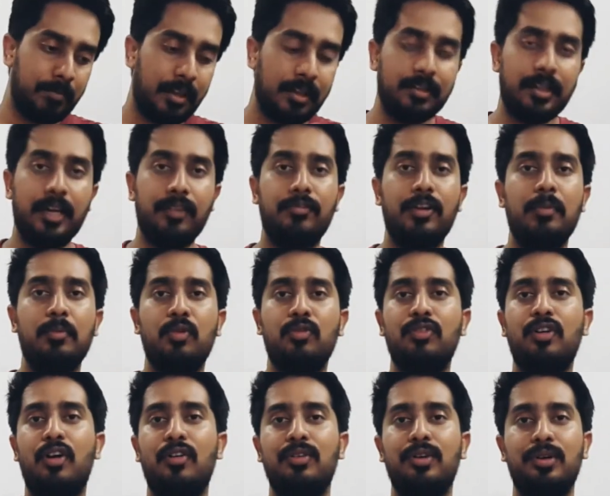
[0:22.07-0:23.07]
then we
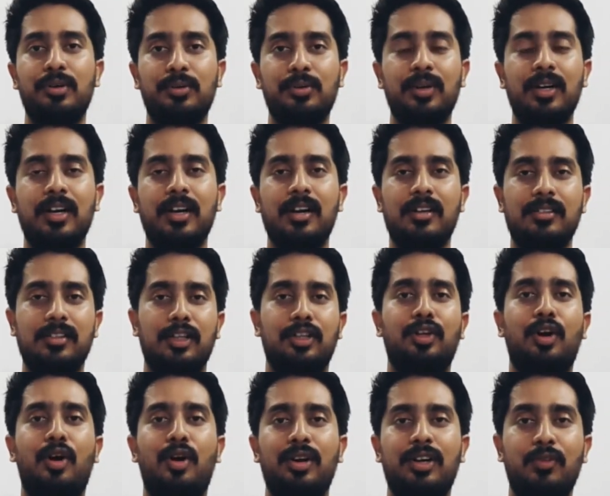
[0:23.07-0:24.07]
moved on to the
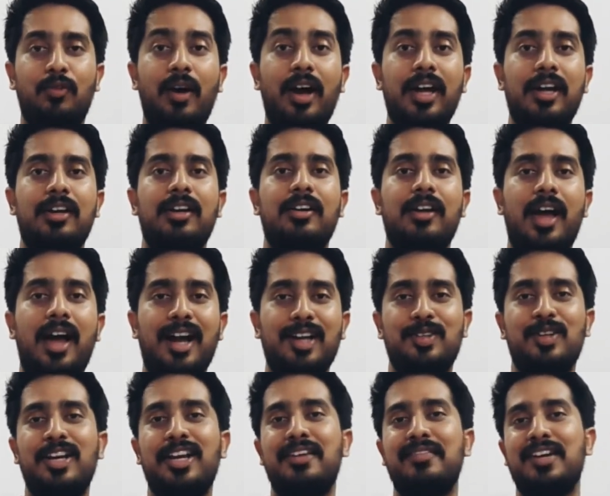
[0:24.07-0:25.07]
thought why
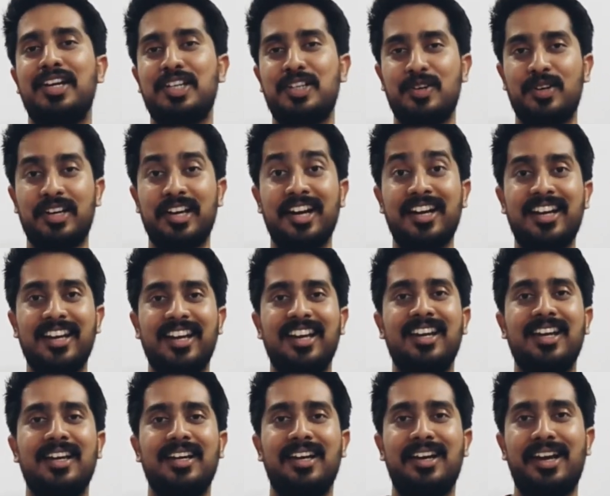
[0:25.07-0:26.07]
actually we should
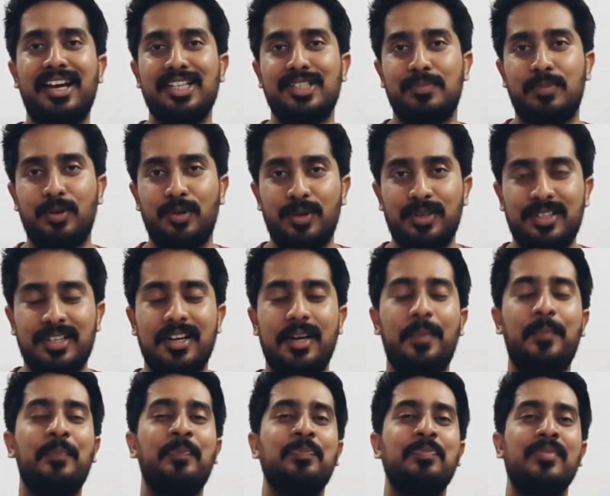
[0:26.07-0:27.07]
critically analyze
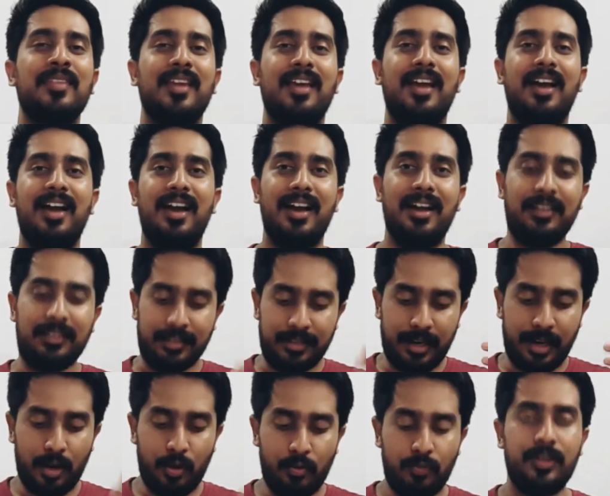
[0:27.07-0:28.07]
poetry, and
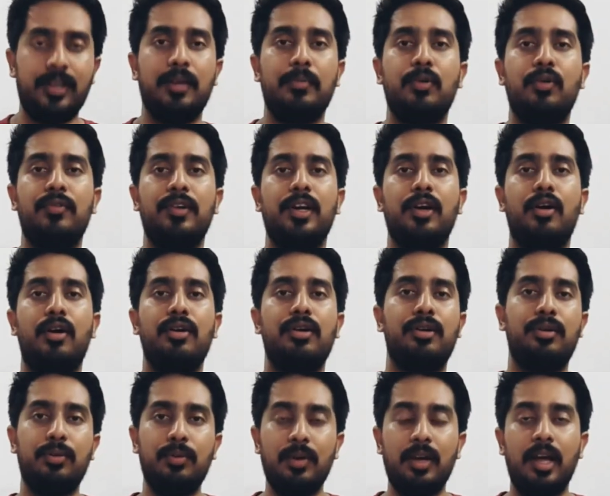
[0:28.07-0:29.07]
now we are moving
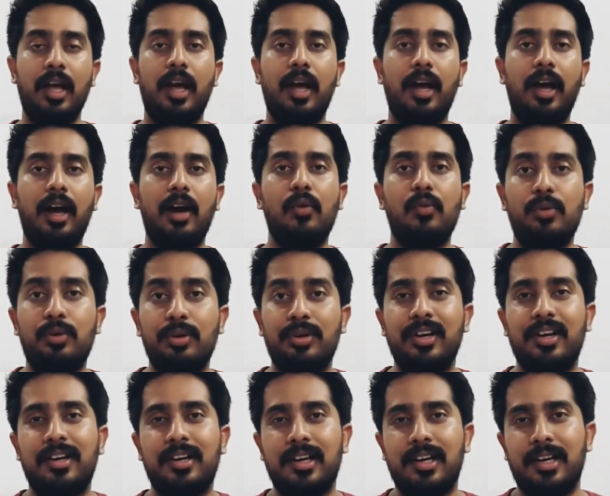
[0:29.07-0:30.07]
on to how to
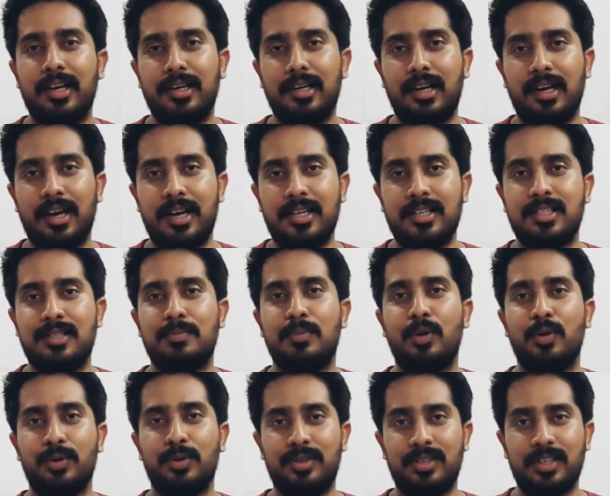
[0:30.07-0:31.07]
critically analyze
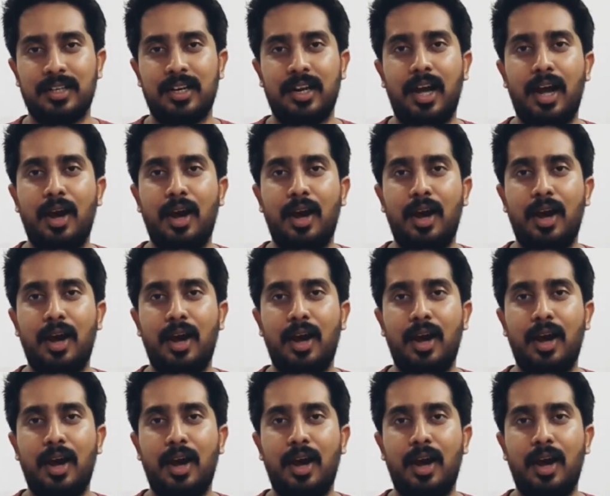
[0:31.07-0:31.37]
poetry.